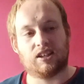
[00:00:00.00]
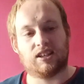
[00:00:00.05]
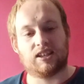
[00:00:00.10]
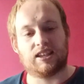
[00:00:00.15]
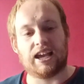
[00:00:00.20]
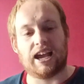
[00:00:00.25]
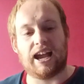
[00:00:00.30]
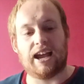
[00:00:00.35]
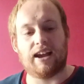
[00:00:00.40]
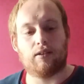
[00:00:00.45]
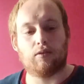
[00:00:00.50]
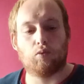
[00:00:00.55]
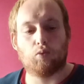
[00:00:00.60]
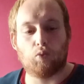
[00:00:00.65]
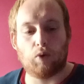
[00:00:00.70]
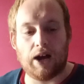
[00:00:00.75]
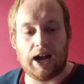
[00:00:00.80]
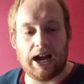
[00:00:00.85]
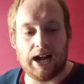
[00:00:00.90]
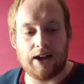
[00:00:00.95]
get
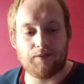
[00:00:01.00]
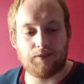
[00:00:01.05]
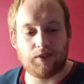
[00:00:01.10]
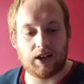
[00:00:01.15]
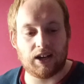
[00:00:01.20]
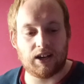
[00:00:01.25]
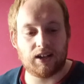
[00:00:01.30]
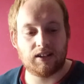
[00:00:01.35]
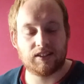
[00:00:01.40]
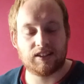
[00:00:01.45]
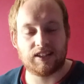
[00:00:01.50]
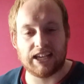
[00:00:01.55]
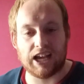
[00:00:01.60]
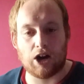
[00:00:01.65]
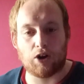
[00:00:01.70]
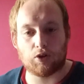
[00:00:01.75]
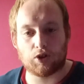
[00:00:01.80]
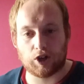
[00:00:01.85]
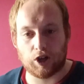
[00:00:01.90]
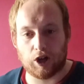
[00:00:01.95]
whatever the
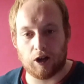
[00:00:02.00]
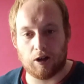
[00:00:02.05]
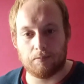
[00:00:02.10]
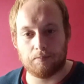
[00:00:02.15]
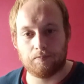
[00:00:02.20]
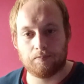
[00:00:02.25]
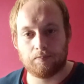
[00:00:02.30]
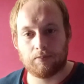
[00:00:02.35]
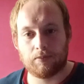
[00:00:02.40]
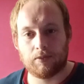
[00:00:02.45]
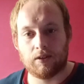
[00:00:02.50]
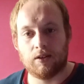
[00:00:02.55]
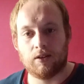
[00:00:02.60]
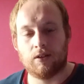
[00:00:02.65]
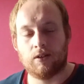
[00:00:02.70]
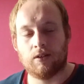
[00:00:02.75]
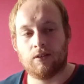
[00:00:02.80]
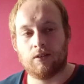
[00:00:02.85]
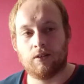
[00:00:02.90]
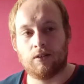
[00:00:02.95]
outcome
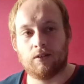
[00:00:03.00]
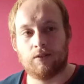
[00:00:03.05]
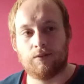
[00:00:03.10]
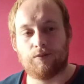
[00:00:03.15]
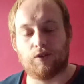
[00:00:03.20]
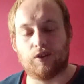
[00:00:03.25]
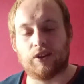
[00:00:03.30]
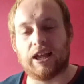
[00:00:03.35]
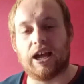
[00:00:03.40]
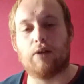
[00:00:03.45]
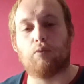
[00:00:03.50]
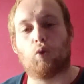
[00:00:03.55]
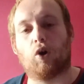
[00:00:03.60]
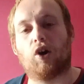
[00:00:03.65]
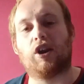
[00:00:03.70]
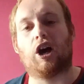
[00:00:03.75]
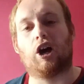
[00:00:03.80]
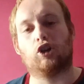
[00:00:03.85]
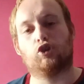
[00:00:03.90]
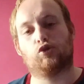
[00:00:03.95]
for their
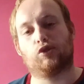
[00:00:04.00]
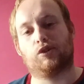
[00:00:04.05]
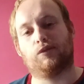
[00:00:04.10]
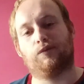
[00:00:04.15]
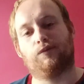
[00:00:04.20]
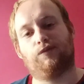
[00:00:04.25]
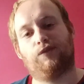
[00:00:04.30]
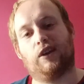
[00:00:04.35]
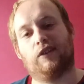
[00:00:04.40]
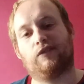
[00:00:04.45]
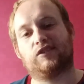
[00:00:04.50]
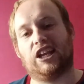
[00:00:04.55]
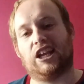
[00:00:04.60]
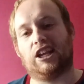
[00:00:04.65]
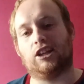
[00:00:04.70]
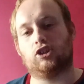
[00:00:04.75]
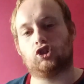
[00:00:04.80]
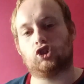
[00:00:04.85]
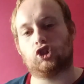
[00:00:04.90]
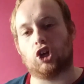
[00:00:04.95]

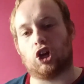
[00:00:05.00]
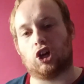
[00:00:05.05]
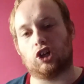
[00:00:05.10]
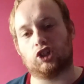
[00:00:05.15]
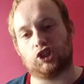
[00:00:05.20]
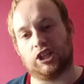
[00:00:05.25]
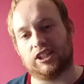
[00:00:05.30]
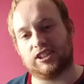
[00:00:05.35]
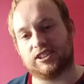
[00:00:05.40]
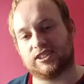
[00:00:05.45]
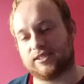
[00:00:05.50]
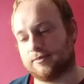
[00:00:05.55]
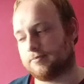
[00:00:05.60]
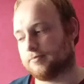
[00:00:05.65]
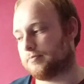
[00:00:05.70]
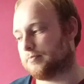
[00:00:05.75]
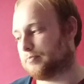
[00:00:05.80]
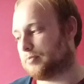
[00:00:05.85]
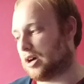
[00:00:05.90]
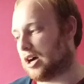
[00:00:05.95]
115 charges.
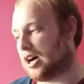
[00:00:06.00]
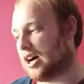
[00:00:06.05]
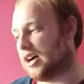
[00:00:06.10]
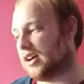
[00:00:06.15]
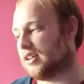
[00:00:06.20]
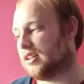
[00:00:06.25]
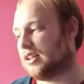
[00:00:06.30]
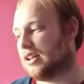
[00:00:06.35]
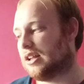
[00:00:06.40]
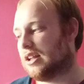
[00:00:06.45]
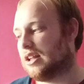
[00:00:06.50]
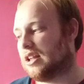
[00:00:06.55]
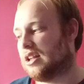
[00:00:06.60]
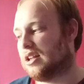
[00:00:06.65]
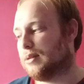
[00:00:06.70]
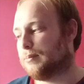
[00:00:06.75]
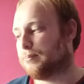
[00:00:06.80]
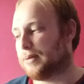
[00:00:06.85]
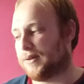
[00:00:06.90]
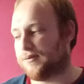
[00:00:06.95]
But
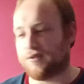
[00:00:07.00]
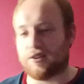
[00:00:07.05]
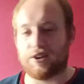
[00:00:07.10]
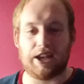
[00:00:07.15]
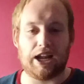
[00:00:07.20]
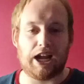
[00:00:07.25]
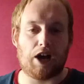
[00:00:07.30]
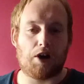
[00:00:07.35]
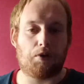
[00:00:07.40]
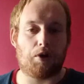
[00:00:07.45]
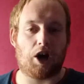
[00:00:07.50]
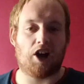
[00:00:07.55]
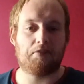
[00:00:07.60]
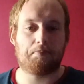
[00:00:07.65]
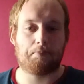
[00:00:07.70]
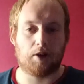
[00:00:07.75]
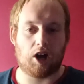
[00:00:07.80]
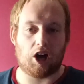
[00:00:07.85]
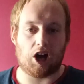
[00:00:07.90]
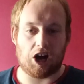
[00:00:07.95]
but for now,
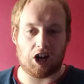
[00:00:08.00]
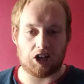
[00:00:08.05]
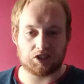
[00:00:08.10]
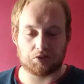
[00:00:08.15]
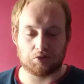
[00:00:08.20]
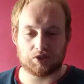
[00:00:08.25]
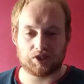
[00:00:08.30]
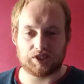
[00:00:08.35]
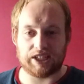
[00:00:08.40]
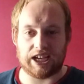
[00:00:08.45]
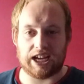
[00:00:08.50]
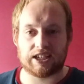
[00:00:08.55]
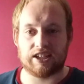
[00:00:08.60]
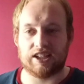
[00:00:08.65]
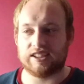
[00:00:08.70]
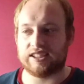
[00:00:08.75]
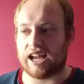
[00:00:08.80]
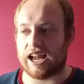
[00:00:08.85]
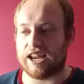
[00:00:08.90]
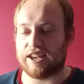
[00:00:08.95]
I've put Arsenal
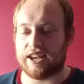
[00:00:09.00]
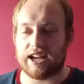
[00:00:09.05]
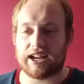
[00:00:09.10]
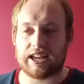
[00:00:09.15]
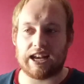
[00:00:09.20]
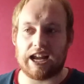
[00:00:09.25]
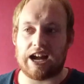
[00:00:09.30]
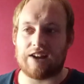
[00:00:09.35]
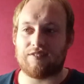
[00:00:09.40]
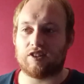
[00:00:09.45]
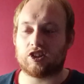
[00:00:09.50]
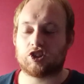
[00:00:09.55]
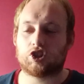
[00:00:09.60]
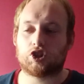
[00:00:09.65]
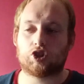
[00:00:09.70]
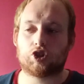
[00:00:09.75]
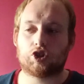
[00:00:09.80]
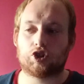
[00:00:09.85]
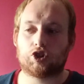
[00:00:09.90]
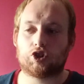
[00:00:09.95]
second, and they're going to have a
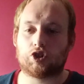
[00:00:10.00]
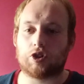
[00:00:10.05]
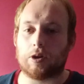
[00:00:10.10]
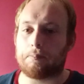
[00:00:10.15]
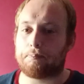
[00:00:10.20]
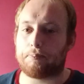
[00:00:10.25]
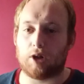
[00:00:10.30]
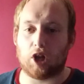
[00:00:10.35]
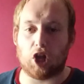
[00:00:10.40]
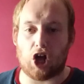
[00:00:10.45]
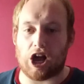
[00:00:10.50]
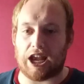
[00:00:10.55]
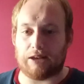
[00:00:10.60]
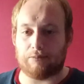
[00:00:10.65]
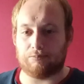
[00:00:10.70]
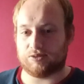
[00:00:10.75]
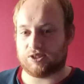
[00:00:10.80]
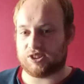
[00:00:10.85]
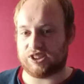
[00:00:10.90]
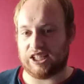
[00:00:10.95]

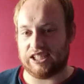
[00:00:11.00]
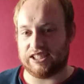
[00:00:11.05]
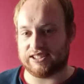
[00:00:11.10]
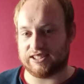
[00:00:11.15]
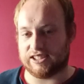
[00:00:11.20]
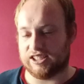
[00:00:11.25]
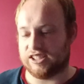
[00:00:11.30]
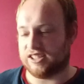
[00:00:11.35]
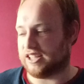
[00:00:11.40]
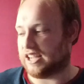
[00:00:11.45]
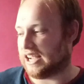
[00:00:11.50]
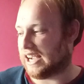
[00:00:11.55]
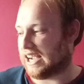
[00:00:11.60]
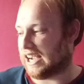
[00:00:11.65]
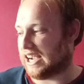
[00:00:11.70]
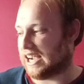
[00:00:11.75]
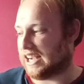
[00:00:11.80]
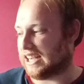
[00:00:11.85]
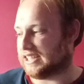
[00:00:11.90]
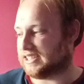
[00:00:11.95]
sublime season.
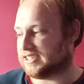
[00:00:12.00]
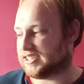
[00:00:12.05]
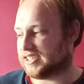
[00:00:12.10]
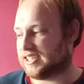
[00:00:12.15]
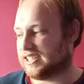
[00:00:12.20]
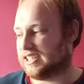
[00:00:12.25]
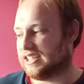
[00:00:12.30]
And